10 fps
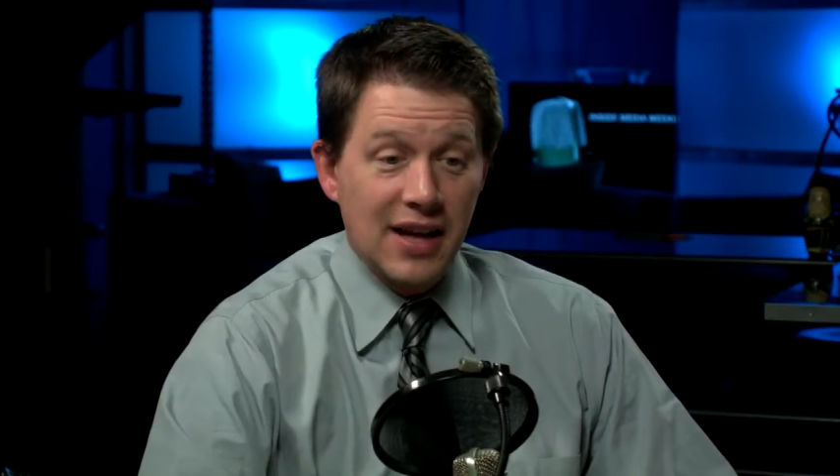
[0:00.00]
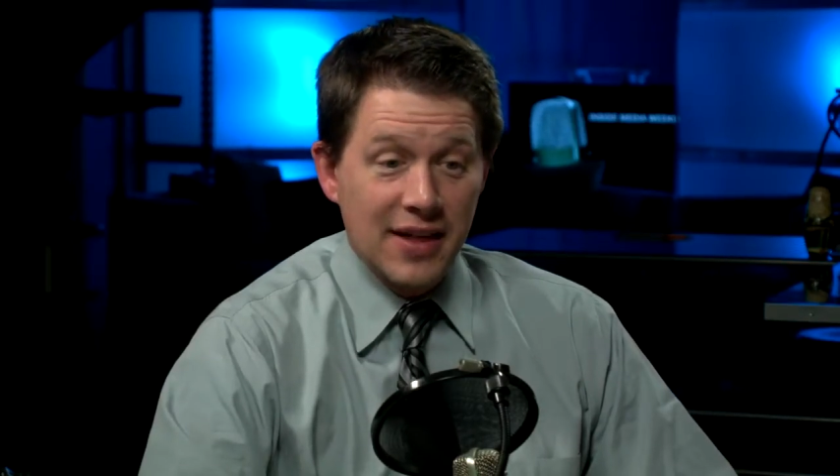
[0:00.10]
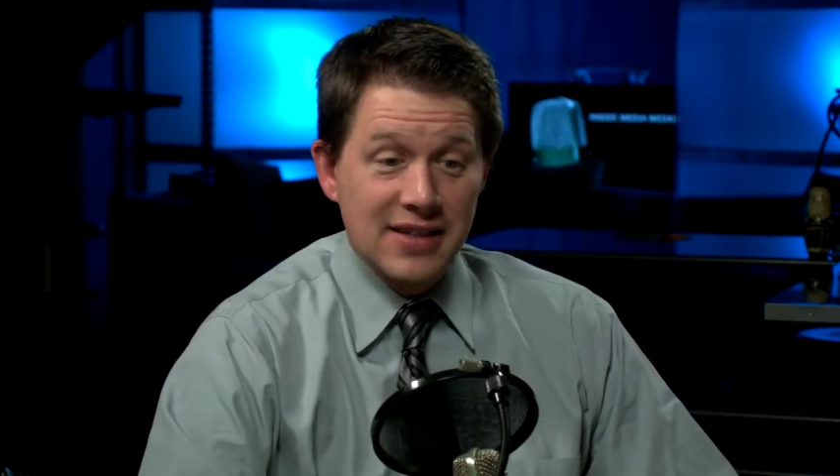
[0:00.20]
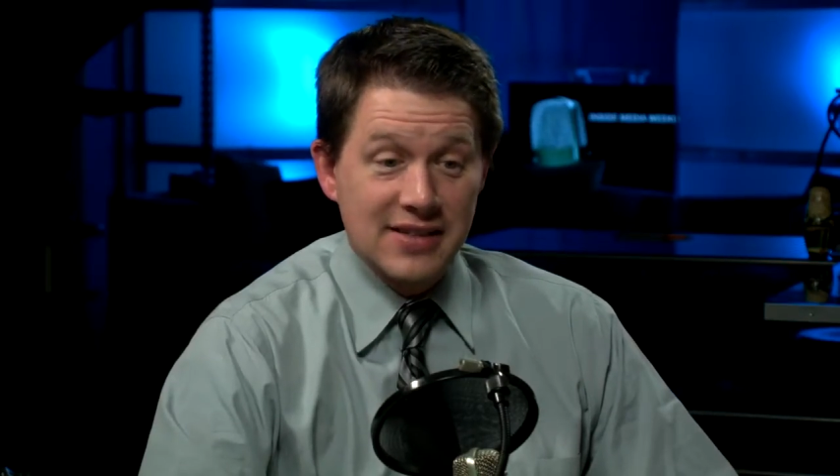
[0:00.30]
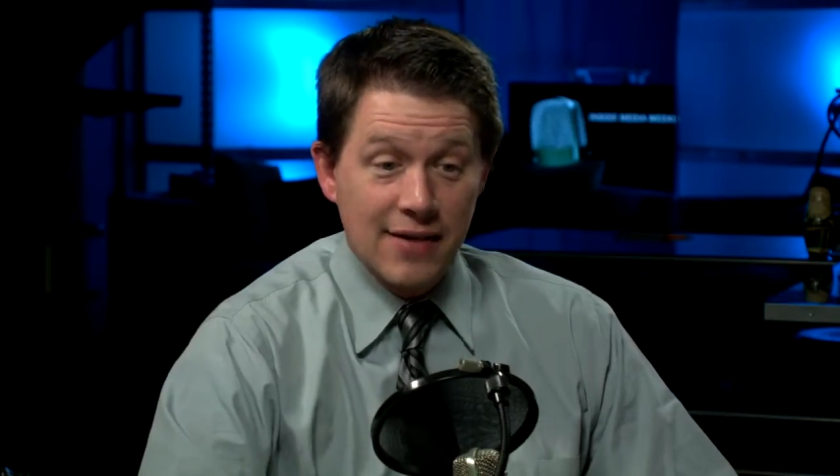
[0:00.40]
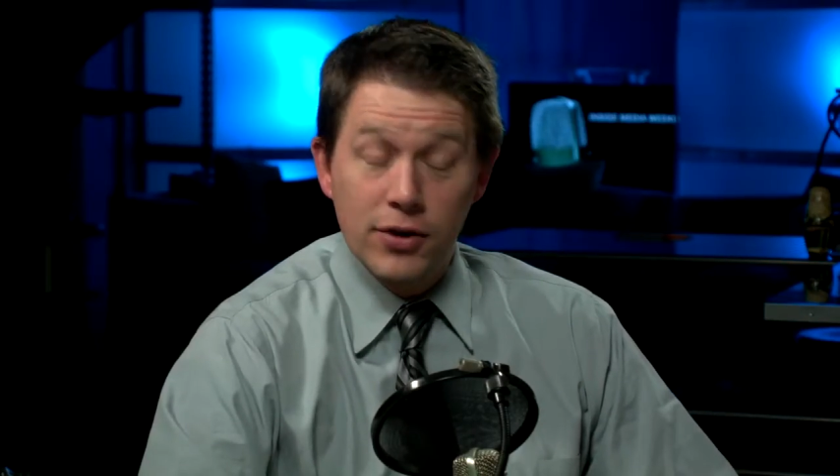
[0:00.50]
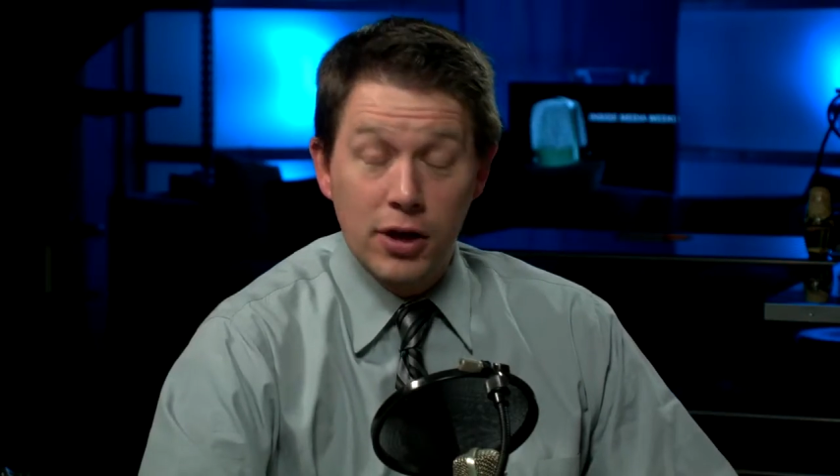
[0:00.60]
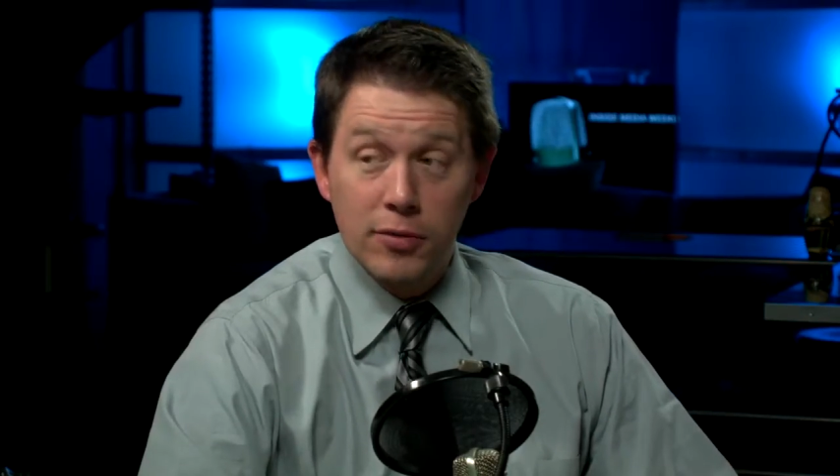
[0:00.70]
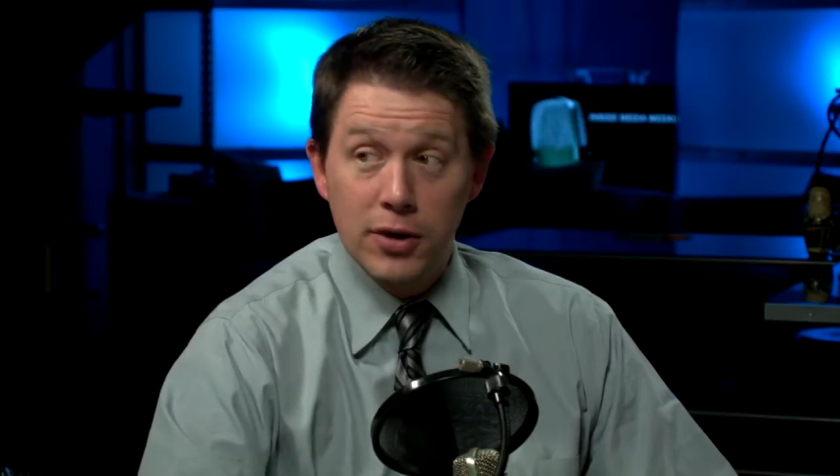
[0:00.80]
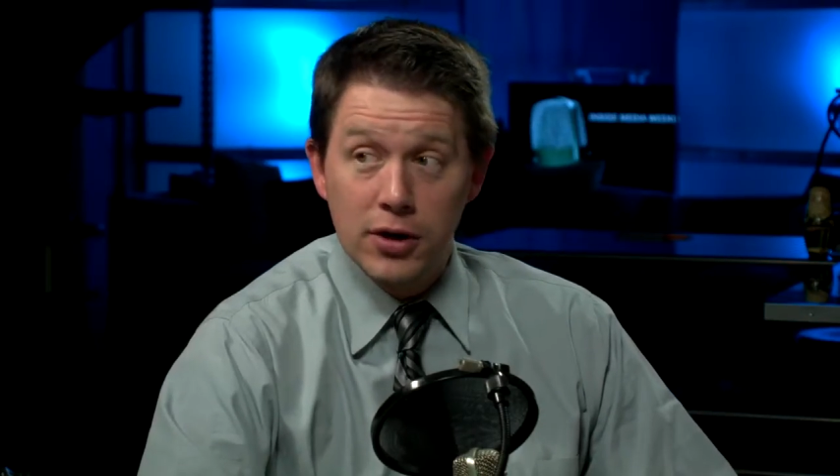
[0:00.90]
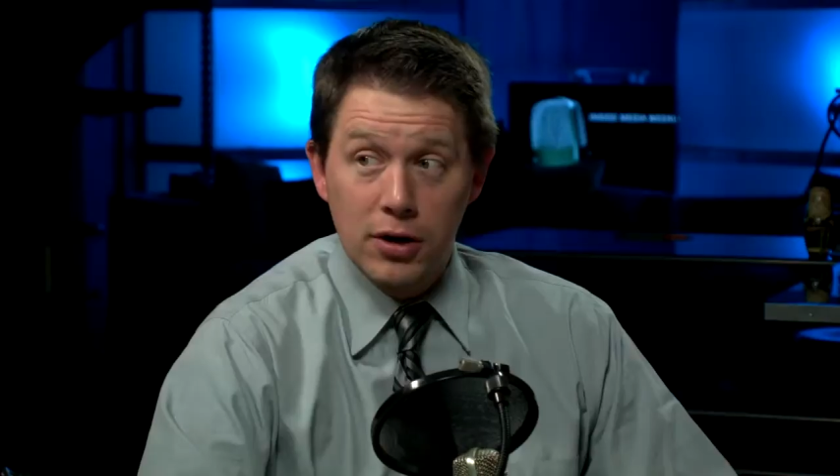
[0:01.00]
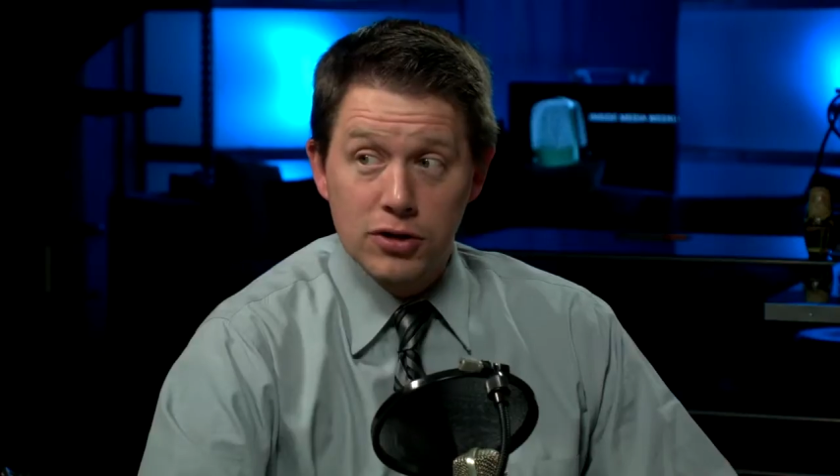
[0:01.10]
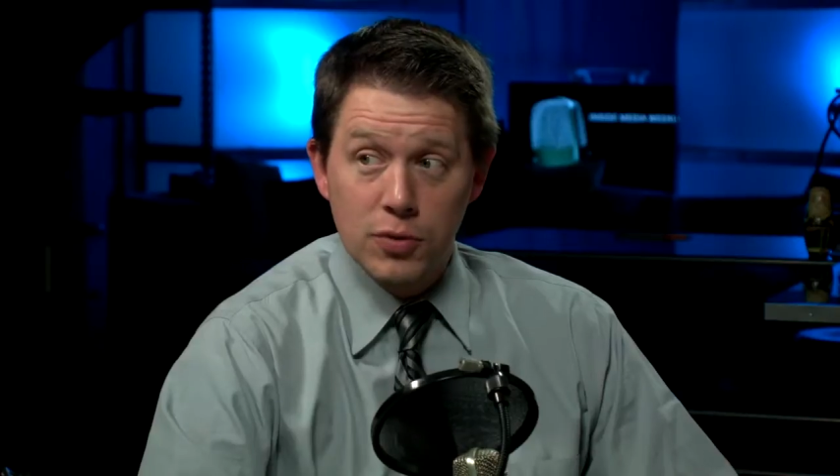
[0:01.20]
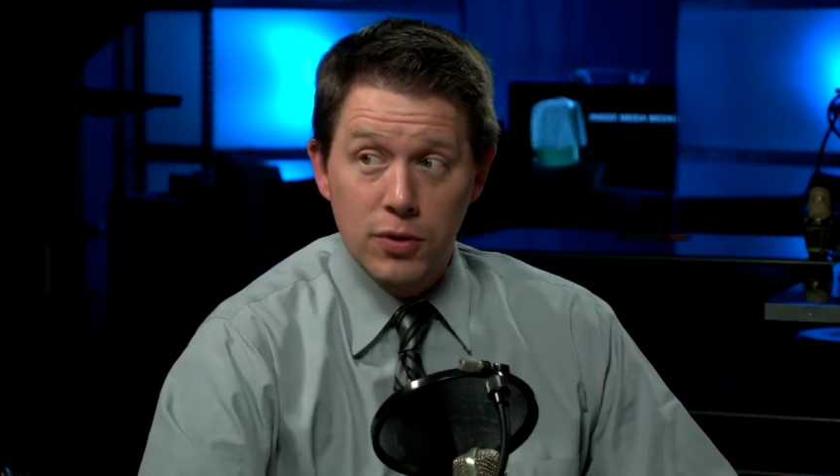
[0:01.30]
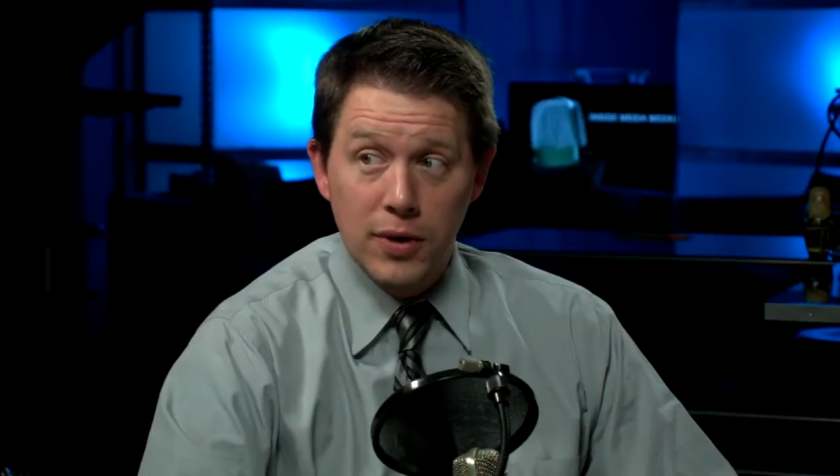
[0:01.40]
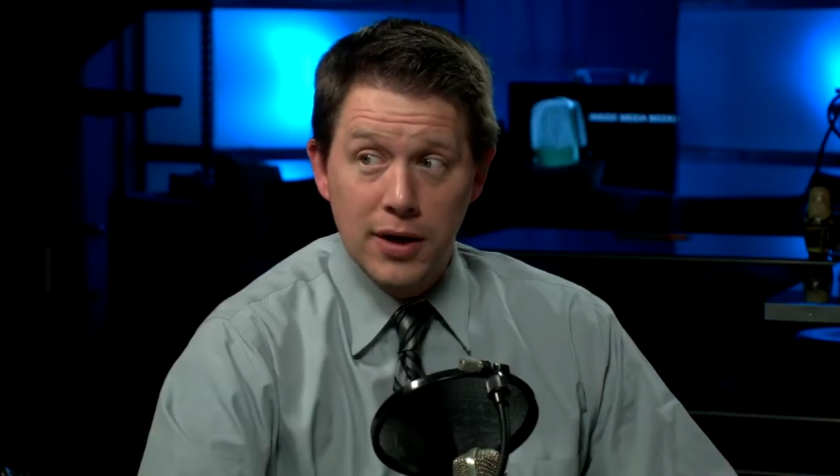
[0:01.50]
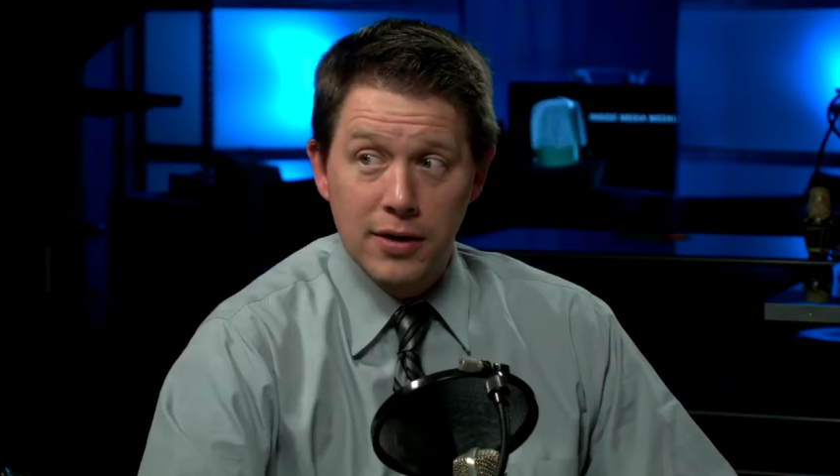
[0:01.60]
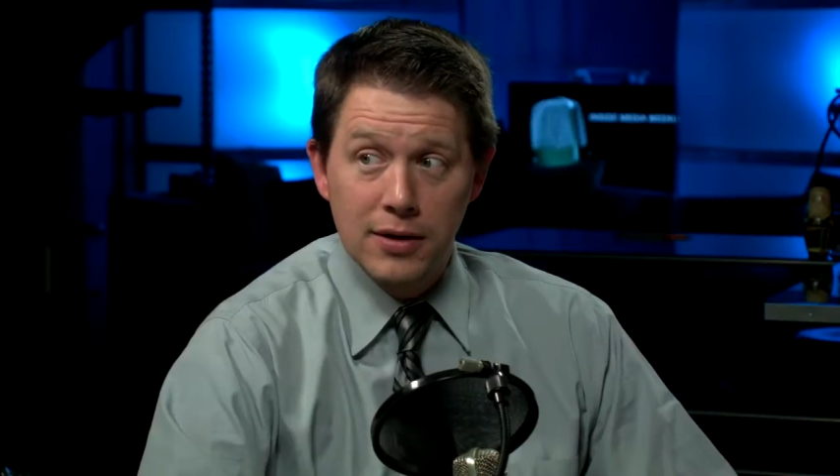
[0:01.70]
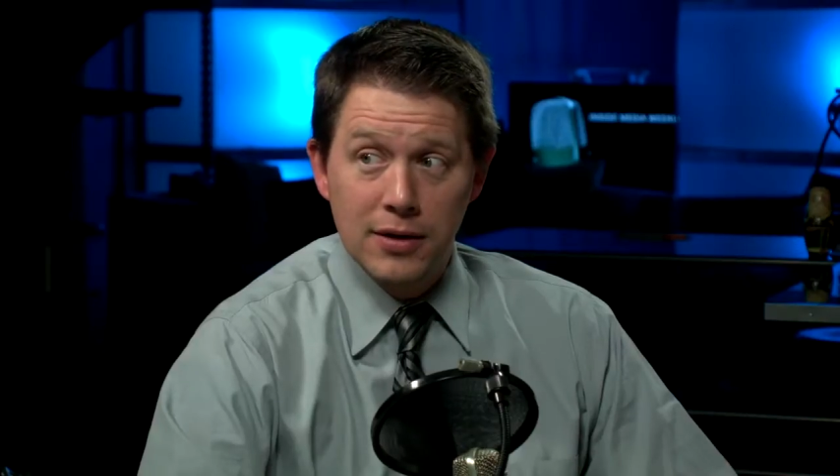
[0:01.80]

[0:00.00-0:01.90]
I, I think, seven hundred million dollars worldwide.